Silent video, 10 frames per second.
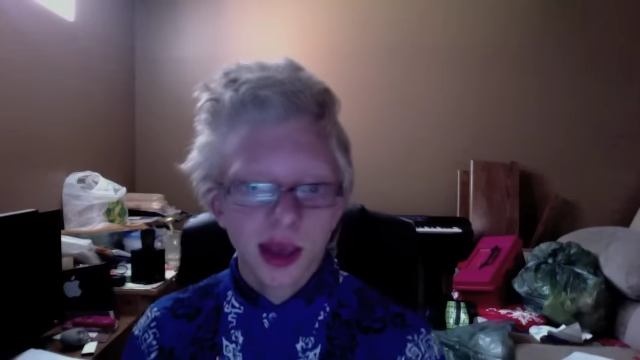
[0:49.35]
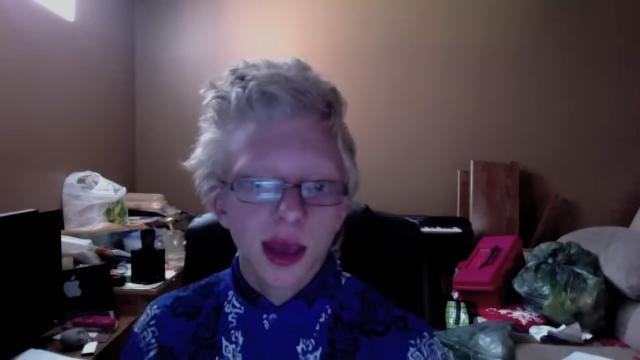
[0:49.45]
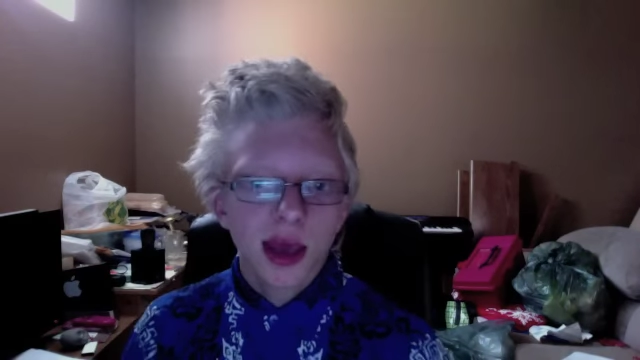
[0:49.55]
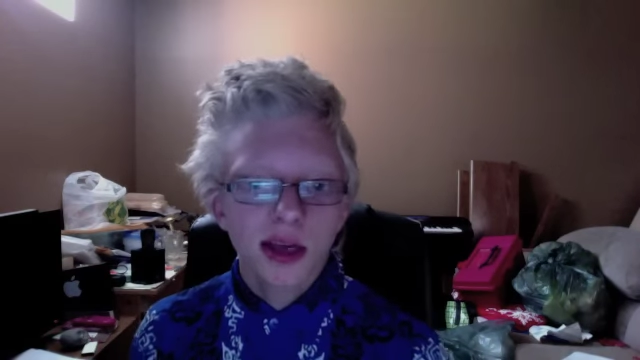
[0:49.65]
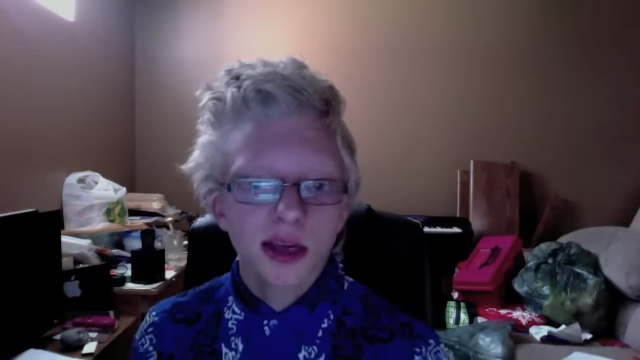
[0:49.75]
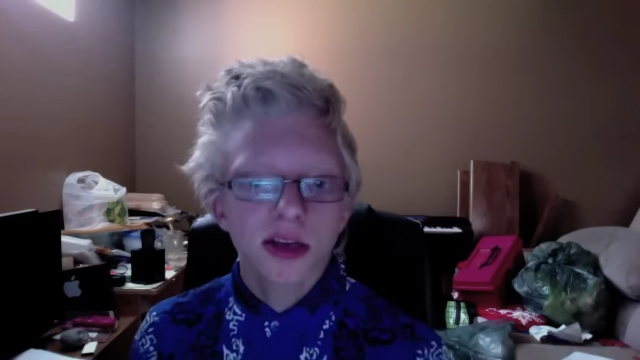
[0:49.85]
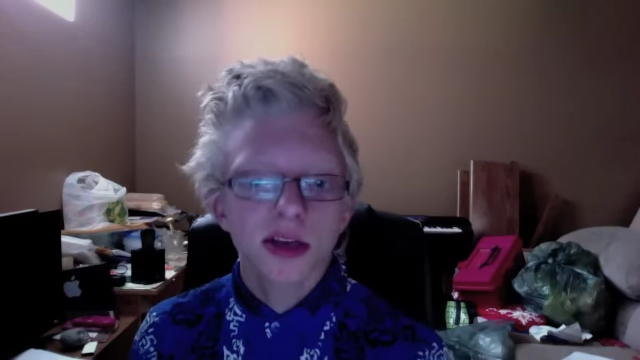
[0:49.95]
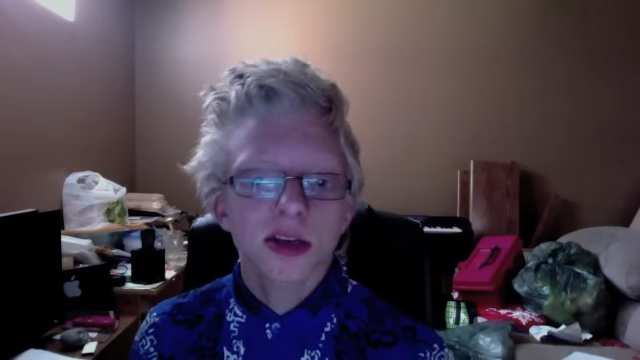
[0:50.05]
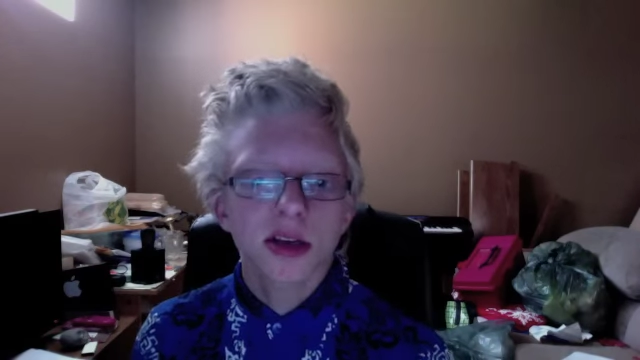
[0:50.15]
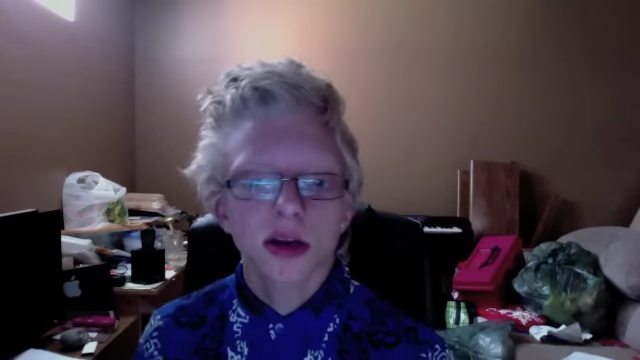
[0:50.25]
and it
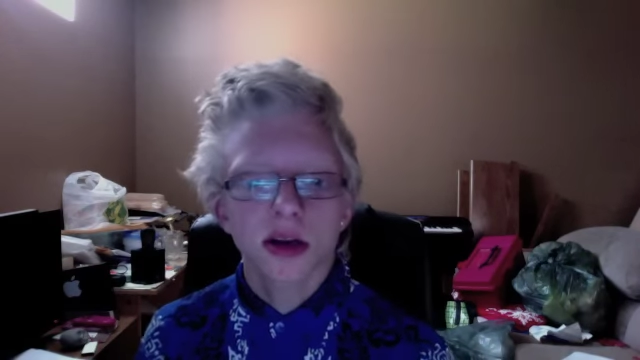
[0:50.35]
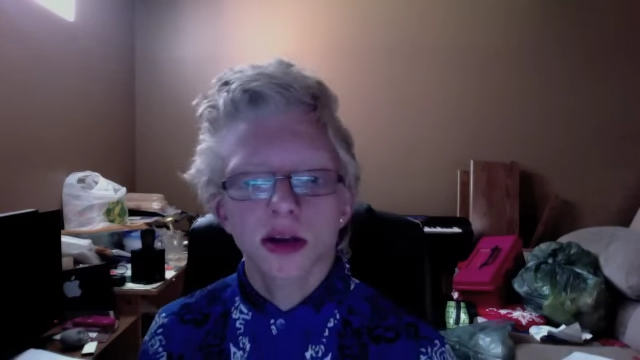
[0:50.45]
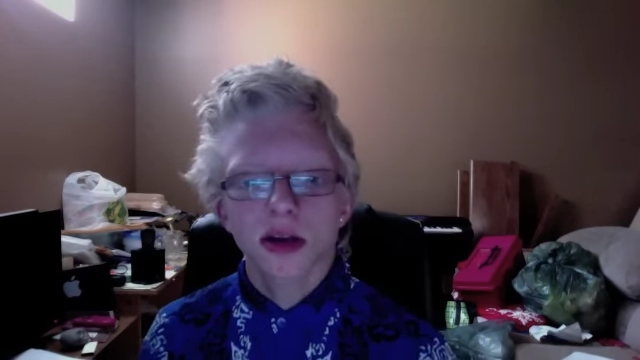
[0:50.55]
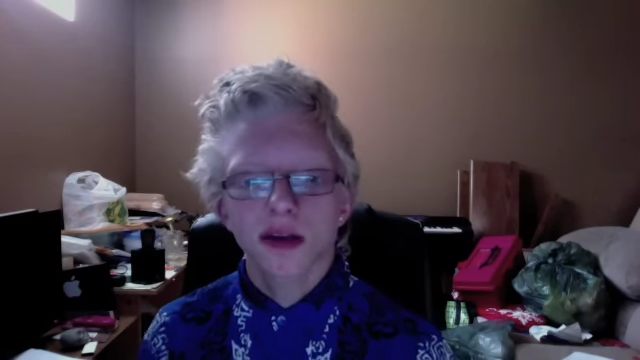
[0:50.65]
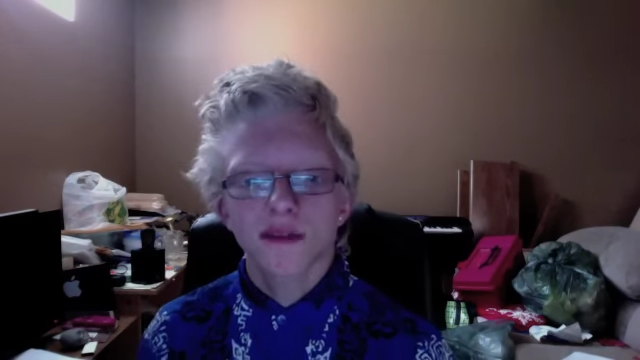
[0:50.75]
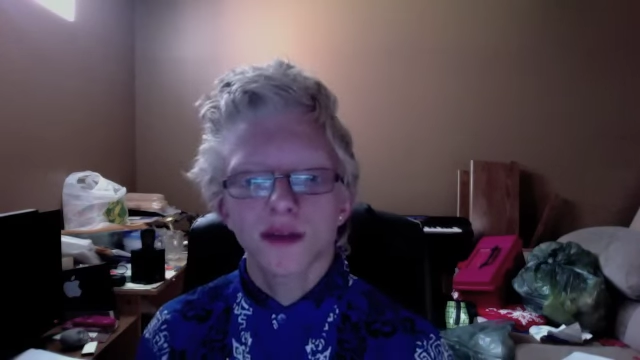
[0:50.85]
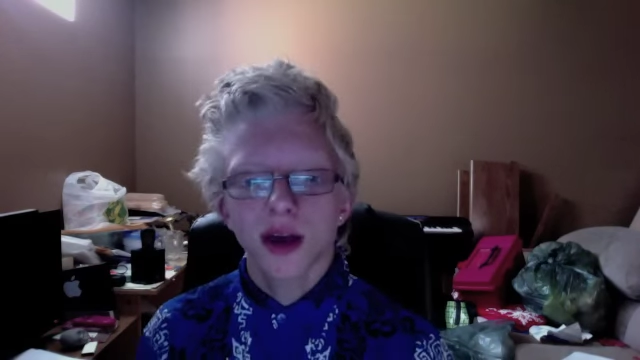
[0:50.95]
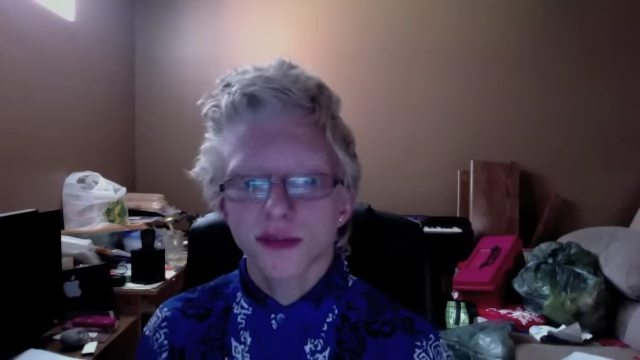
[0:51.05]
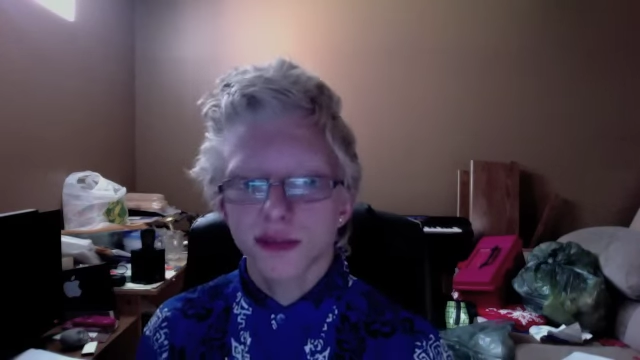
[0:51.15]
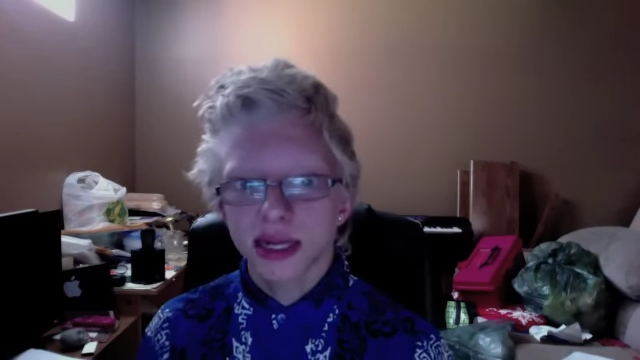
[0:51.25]
uh, took uh,
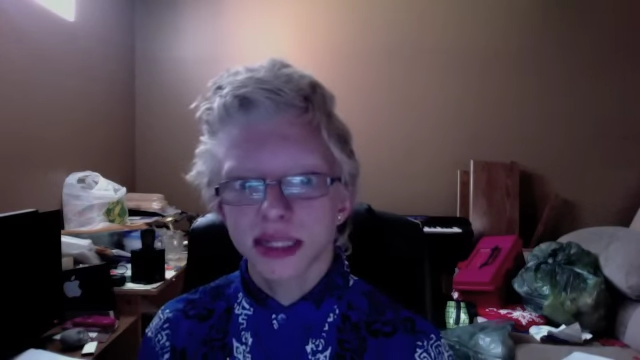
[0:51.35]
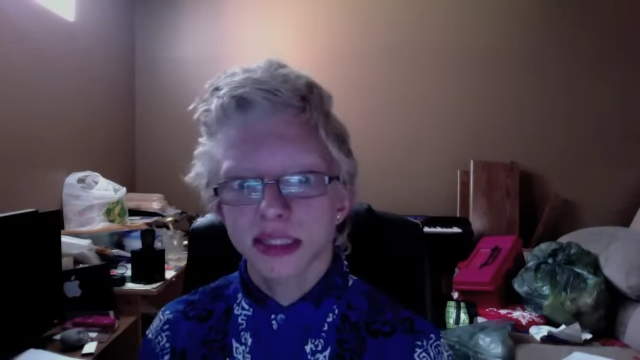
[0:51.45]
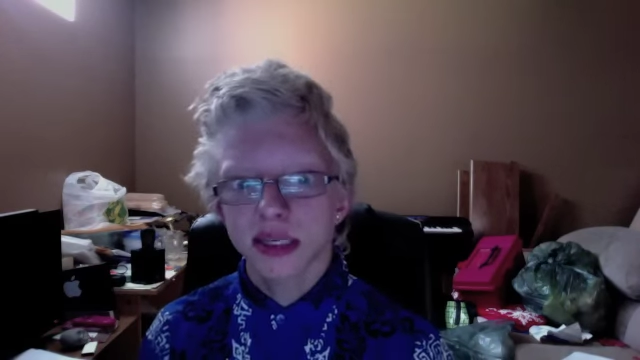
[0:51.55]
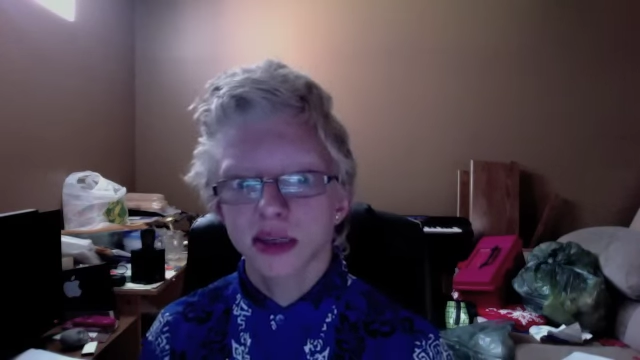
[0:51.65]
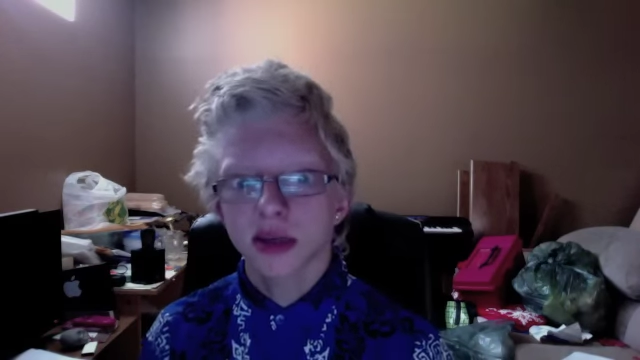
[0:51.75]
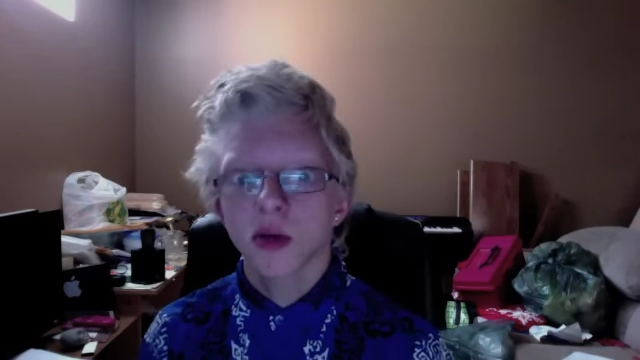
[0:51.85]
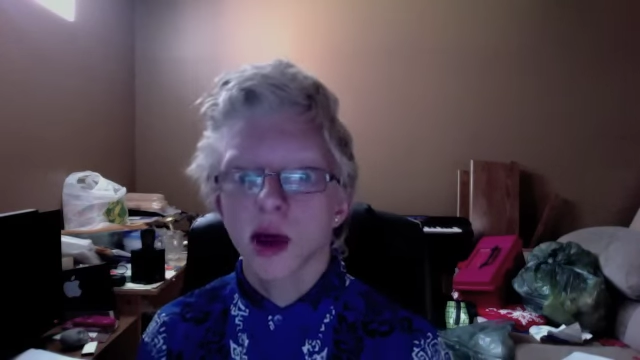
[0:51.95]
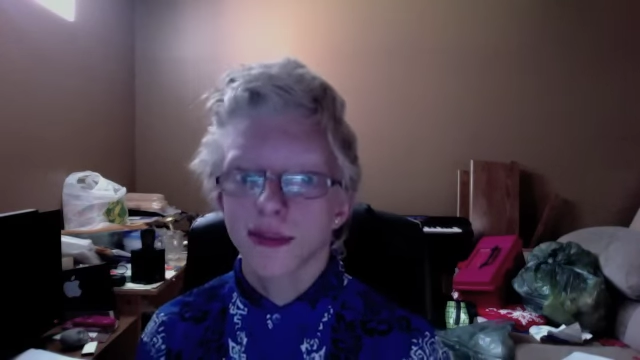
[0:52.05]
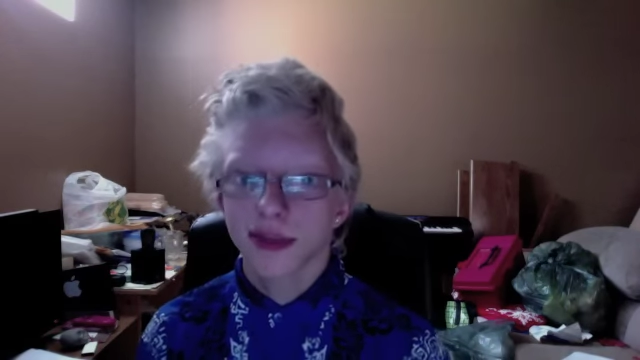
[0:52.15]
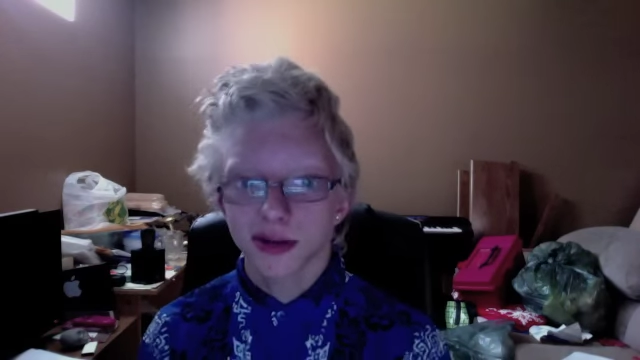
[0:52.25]
5 minutes uh, to
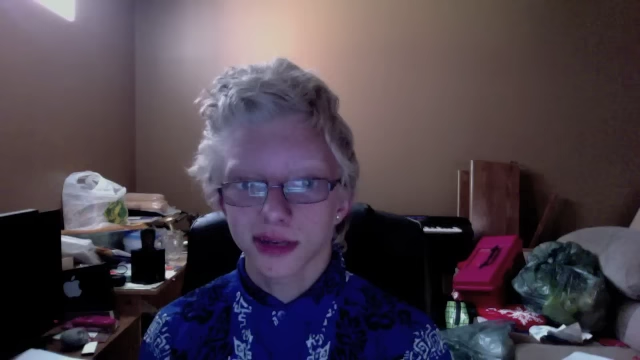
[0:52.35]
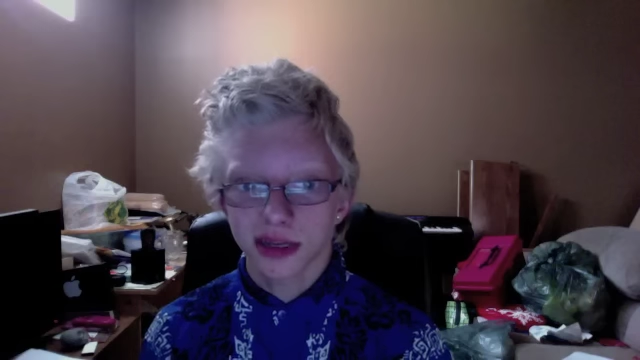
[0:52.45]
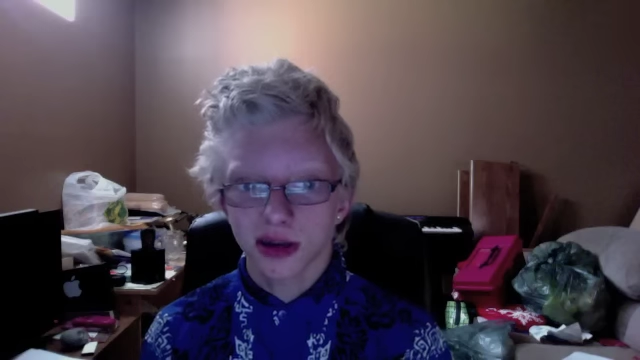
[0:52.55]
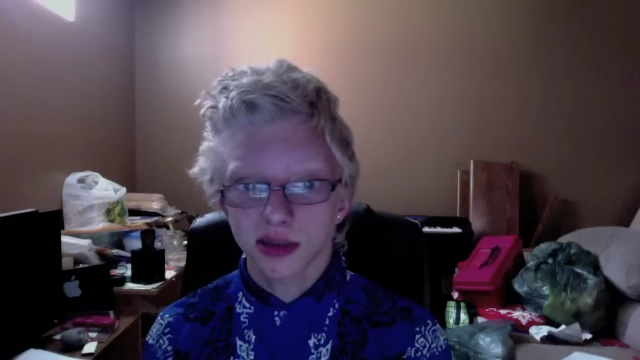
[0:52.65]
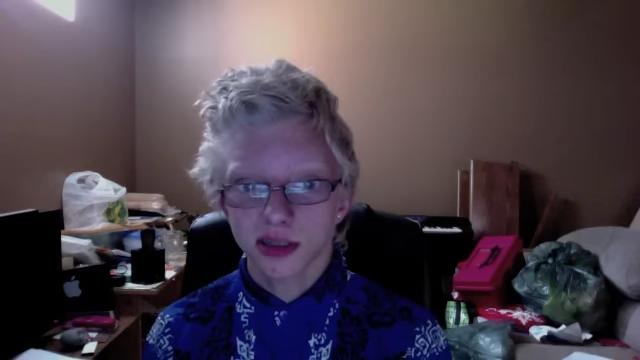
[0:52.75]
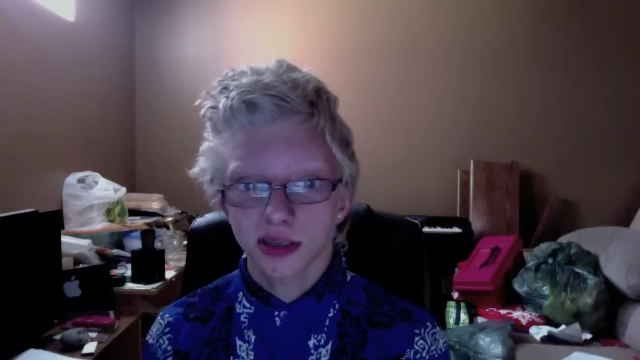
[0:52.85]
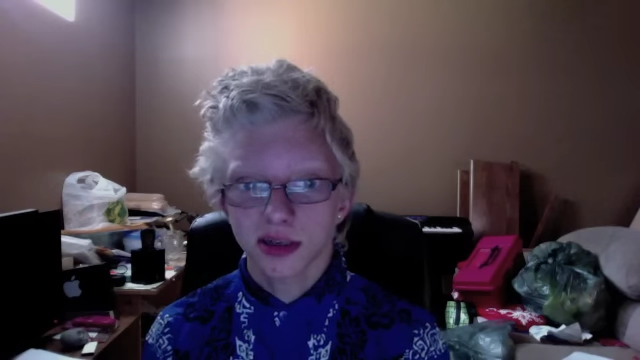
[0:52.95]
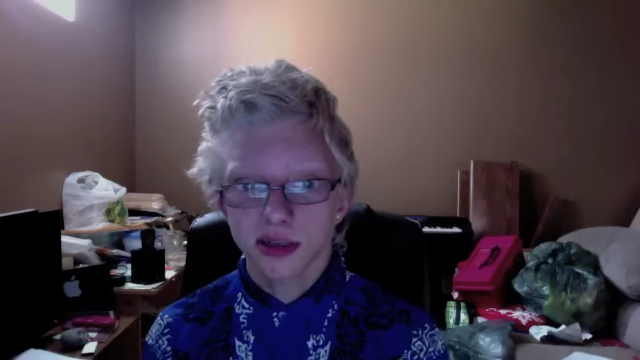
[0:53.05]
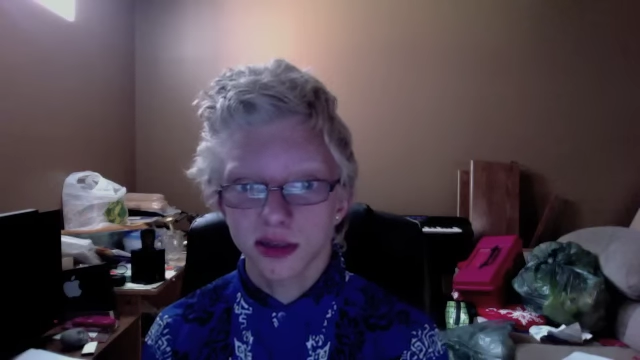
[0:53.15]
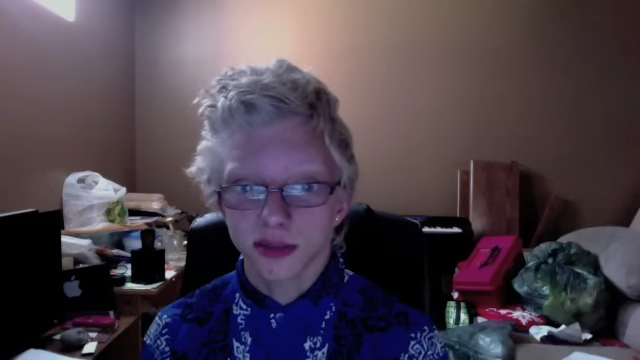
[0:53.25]
upload it onto
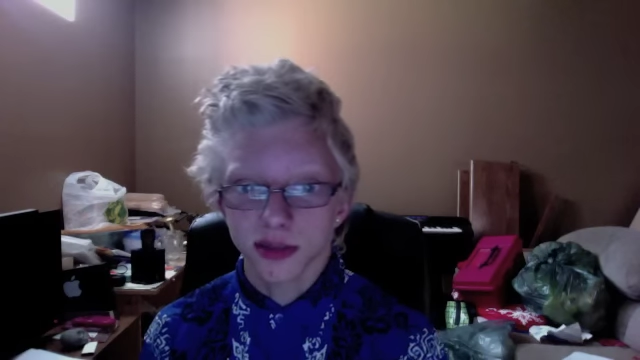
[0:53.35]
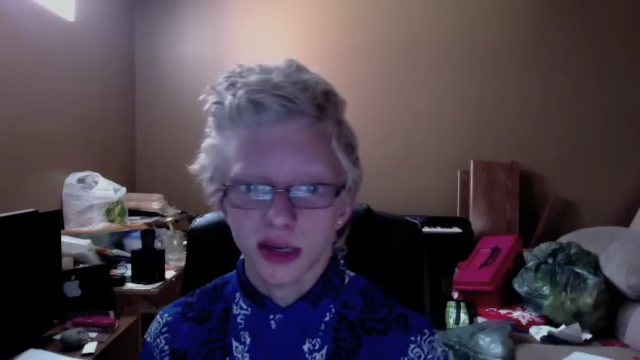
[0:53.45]
YouTube.